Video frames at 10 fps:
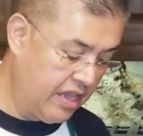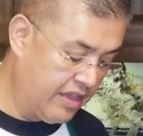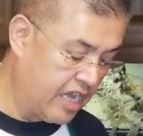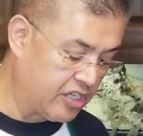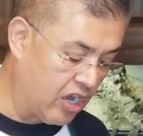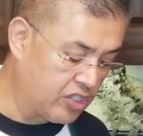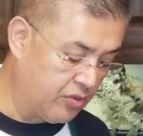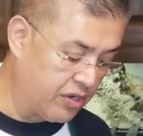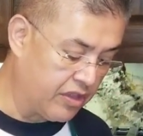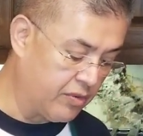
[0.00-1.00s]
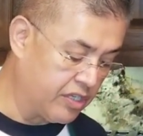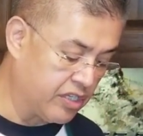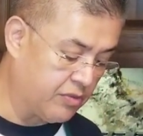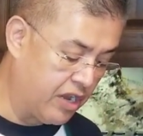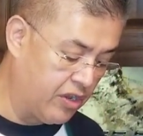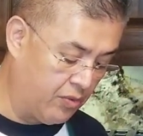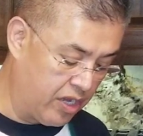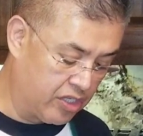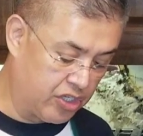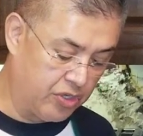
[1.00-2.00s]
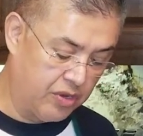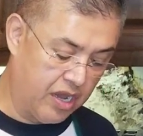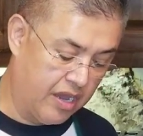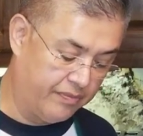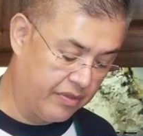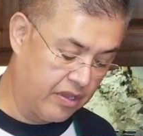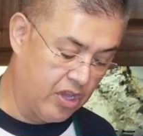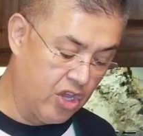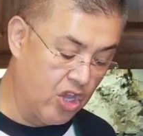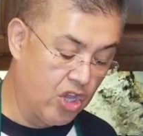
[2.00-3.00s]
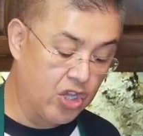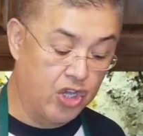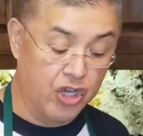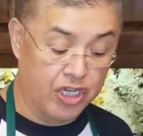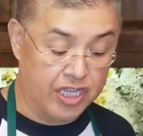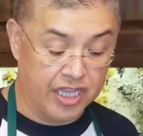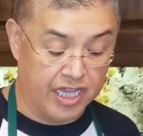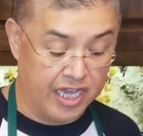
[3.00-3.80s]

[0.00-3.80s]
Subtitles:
That's also one of the reasons why you want to cook the